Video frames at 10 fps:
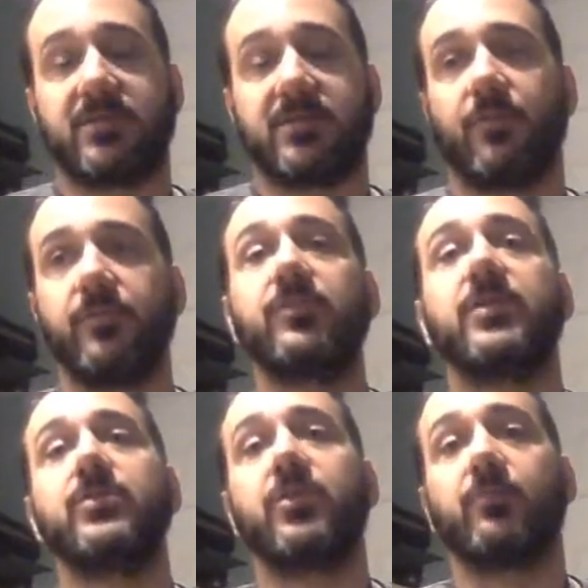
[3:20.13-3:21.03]
So if you think
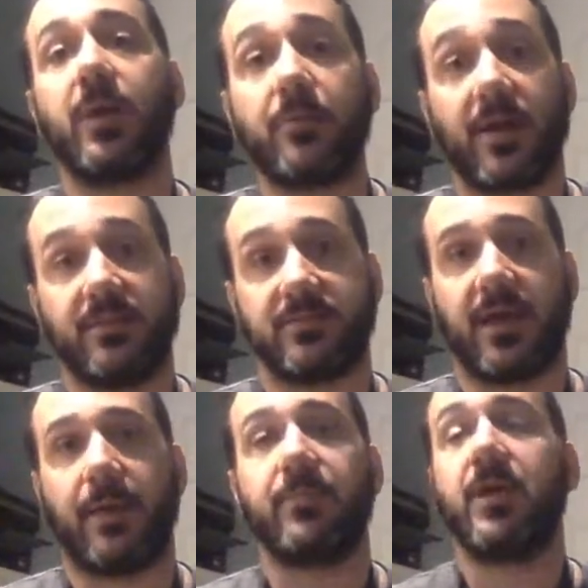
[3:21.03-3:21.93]
you can memorize
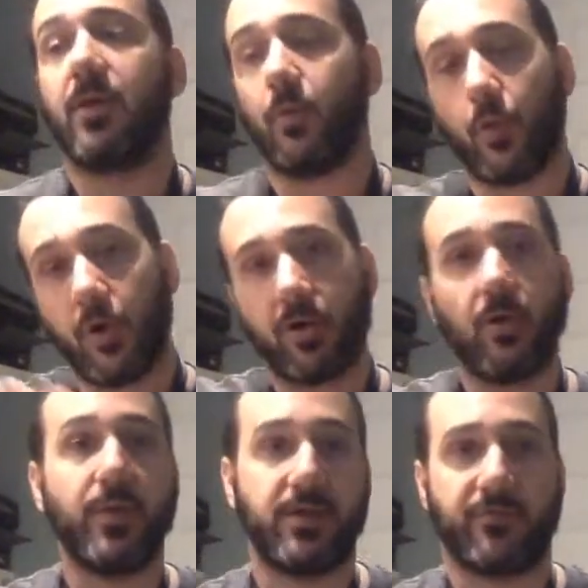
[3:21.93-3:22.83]
that, walk
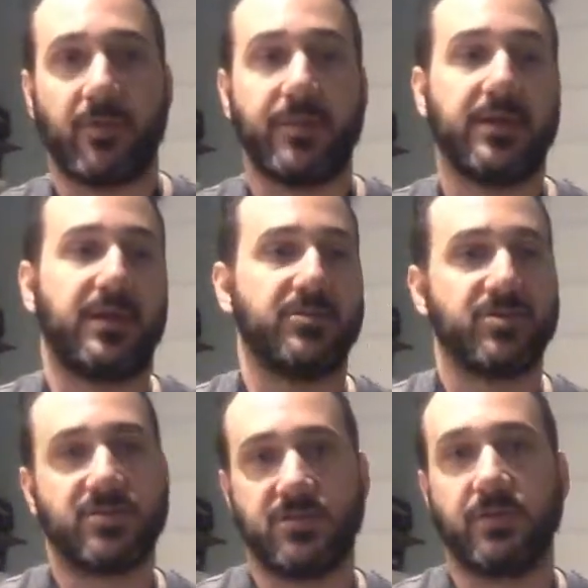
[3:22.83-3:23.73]
away from it and
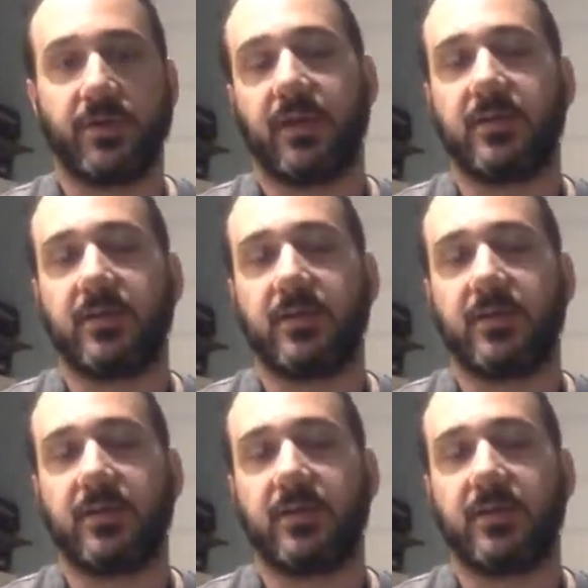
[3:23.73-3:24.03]
just do it.